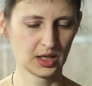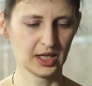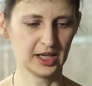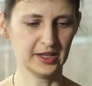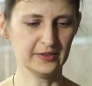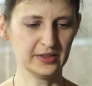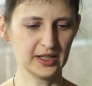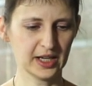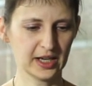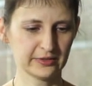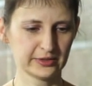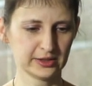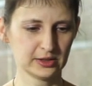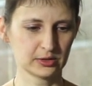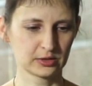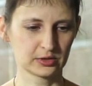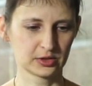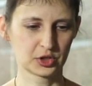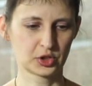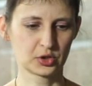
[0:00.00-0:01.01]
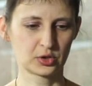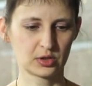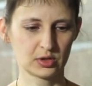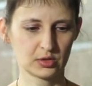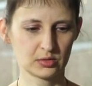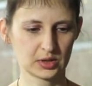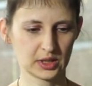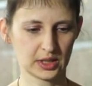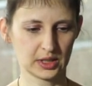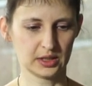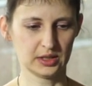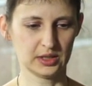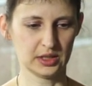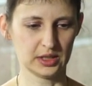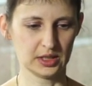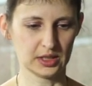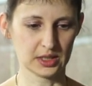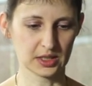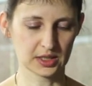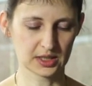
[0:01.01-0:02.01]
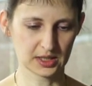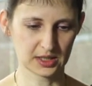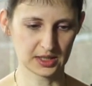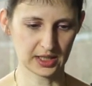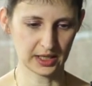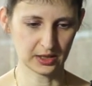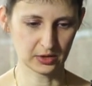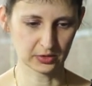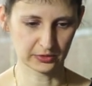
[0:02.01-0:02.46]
If we have a short look at the state